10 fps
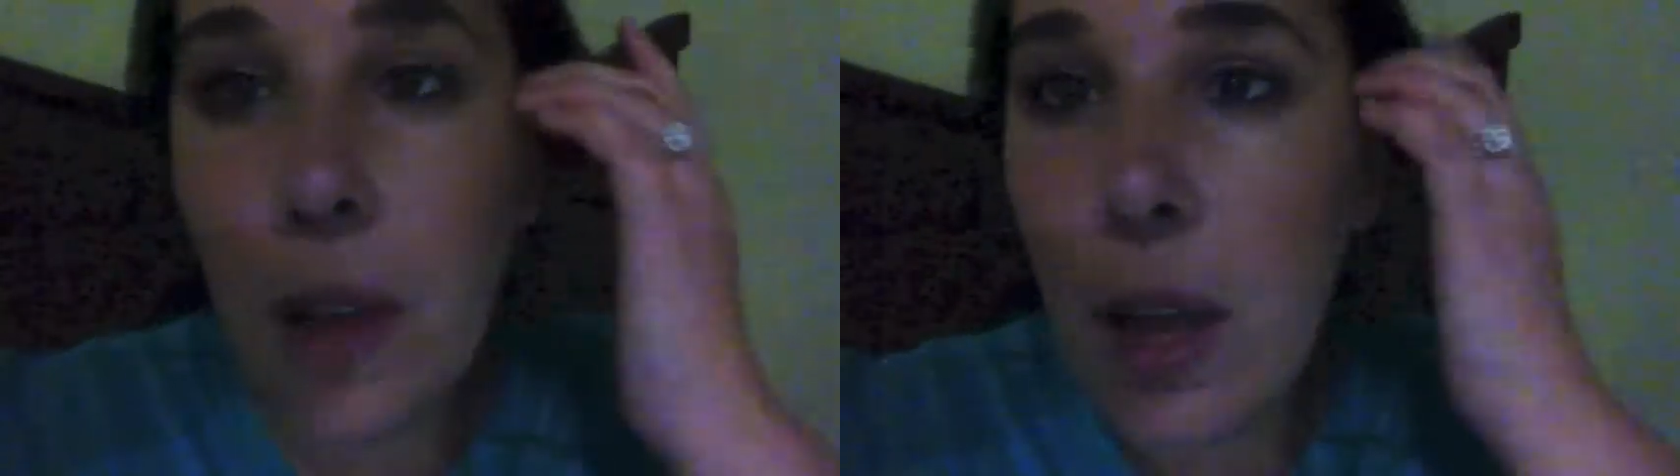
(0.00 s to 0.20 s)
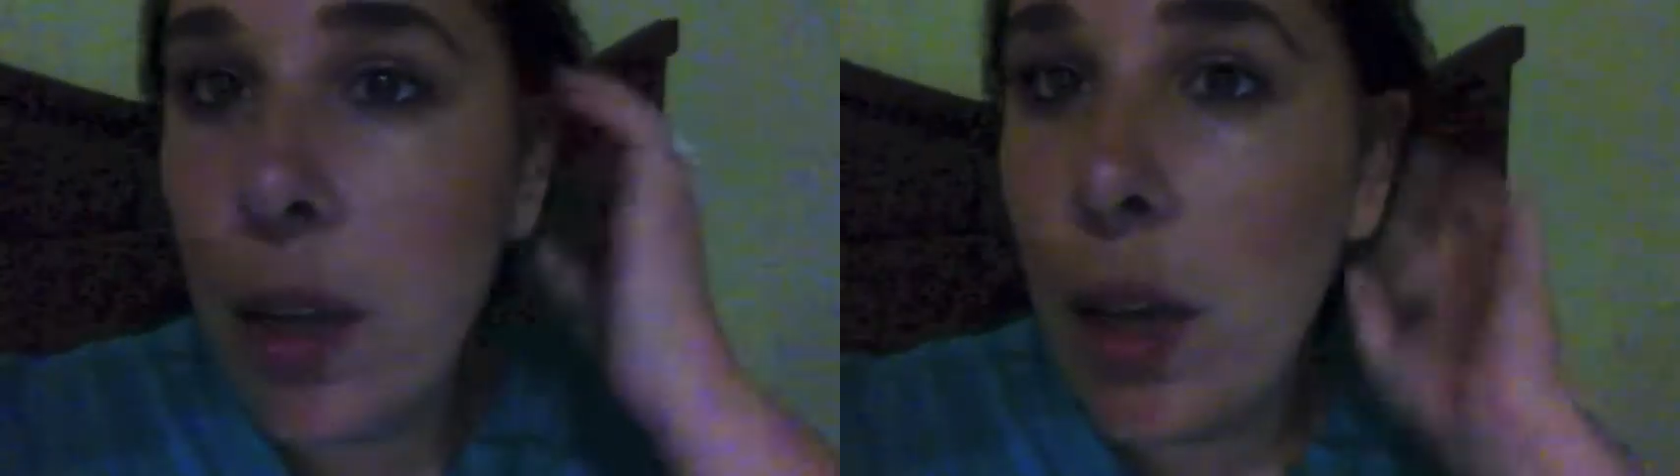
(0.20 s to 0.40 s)

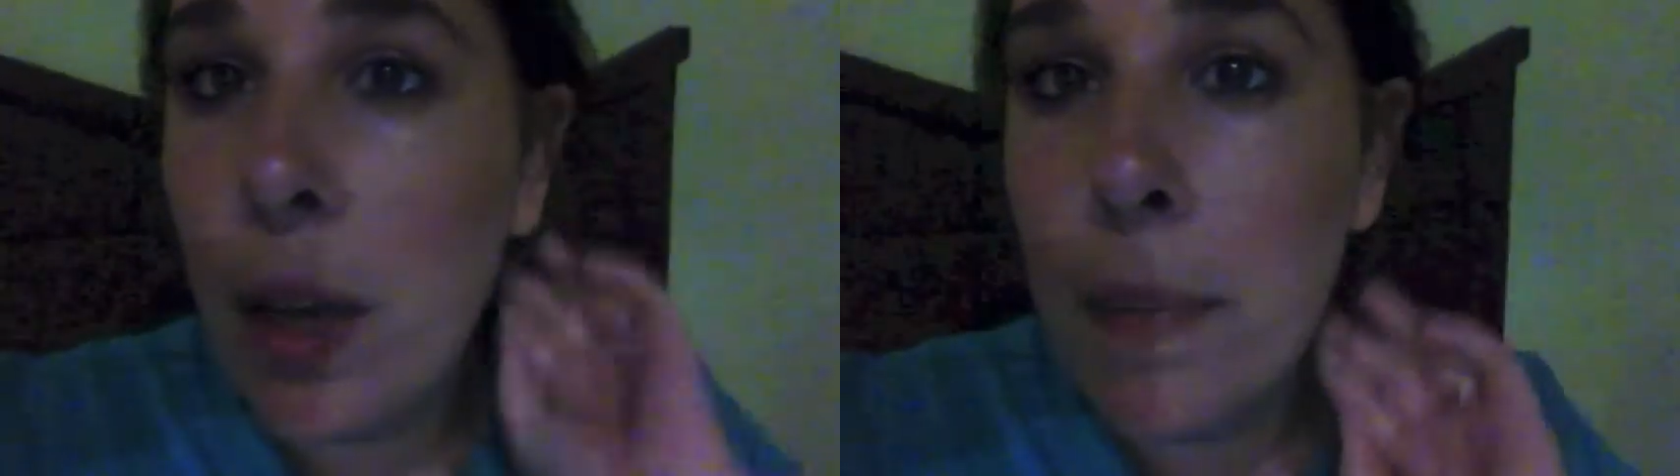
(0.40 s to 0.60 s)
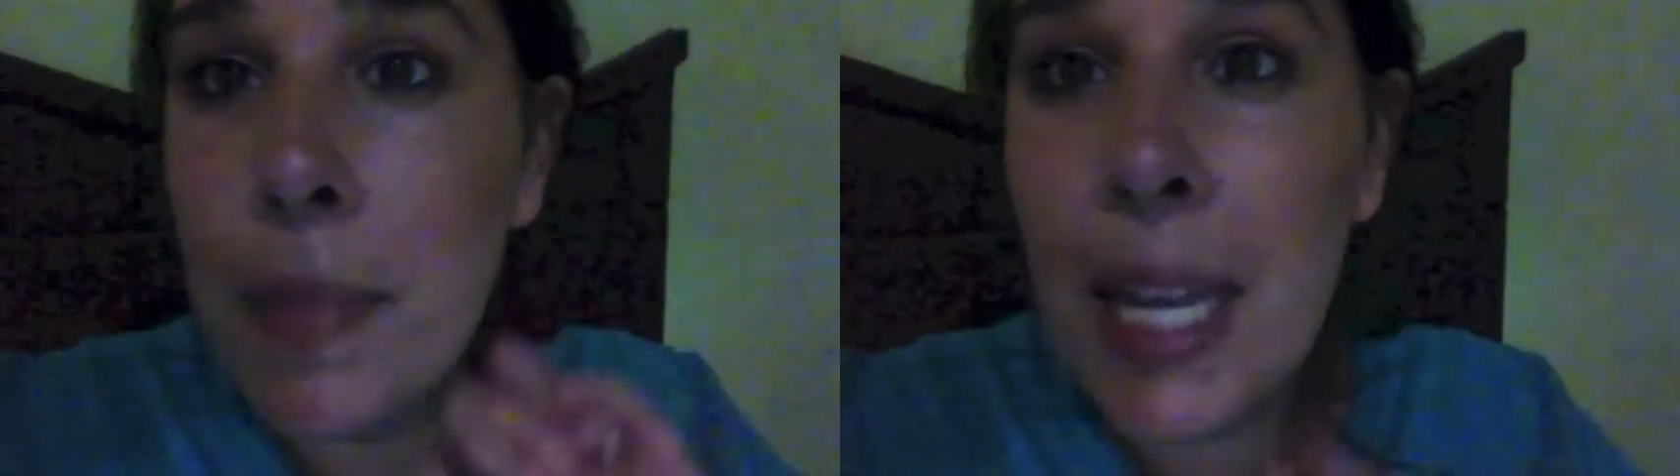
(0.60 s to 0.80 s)
vlog
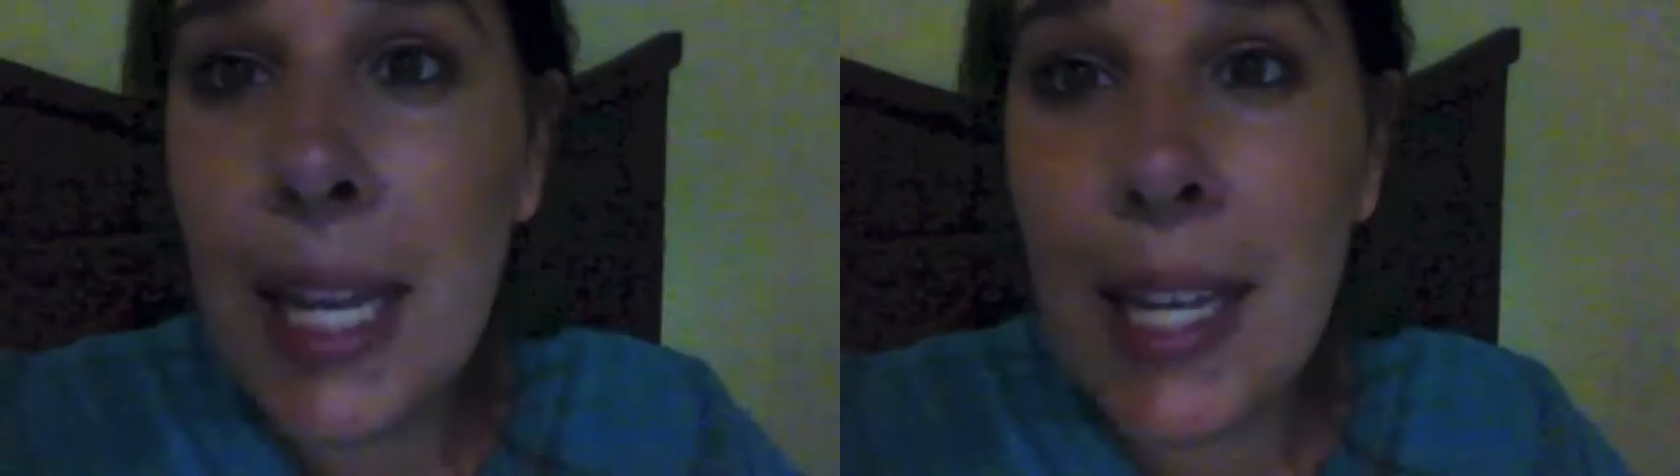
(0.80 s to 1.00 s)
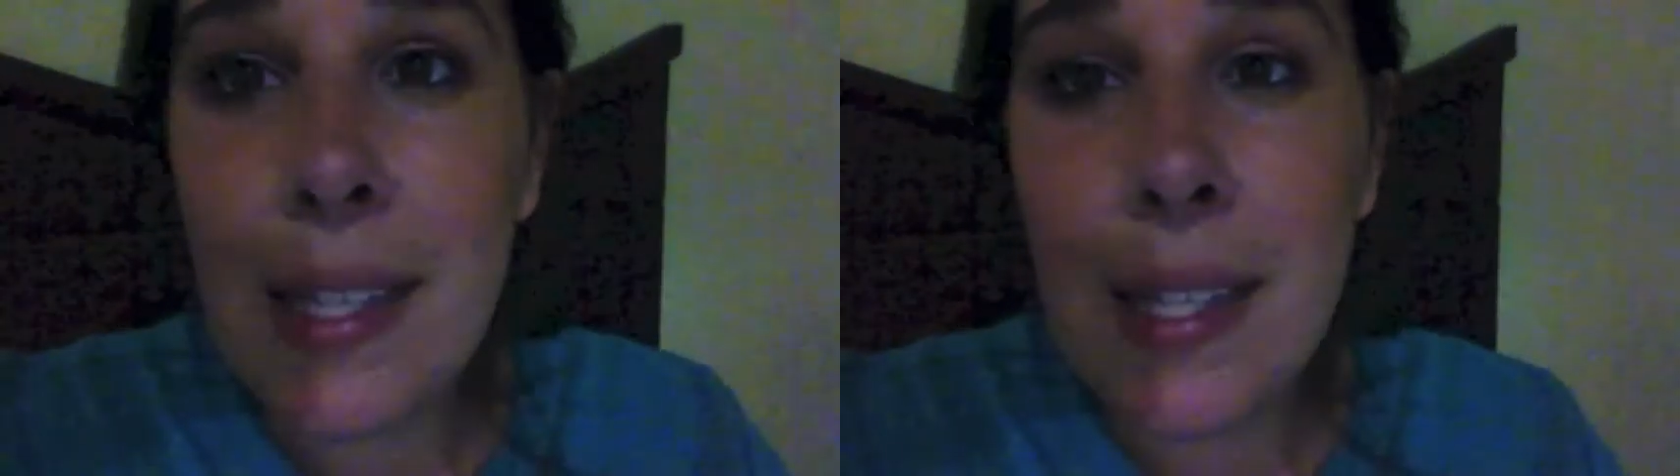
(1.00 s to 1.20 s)

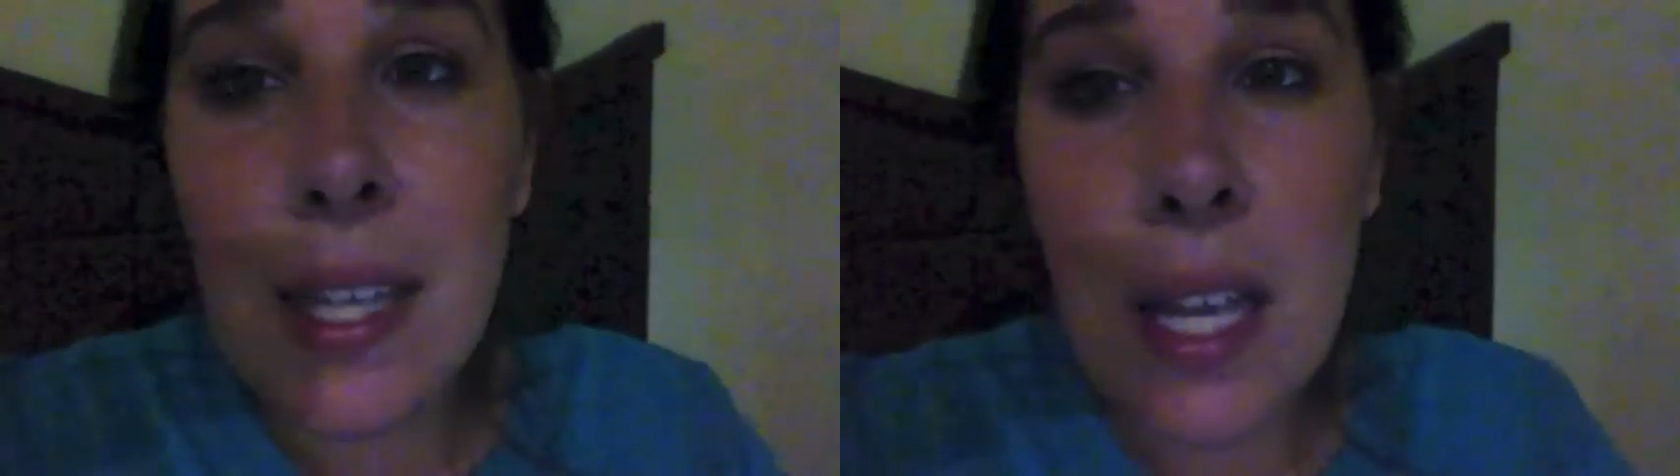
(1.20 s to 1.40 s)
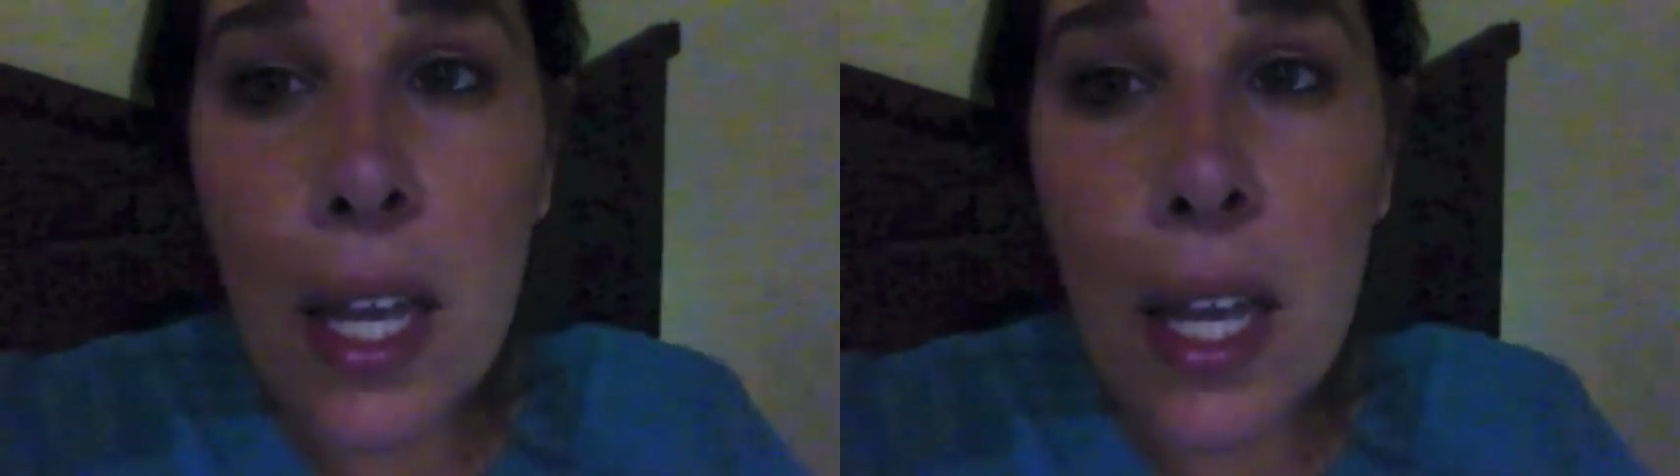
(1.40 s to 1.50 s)
update.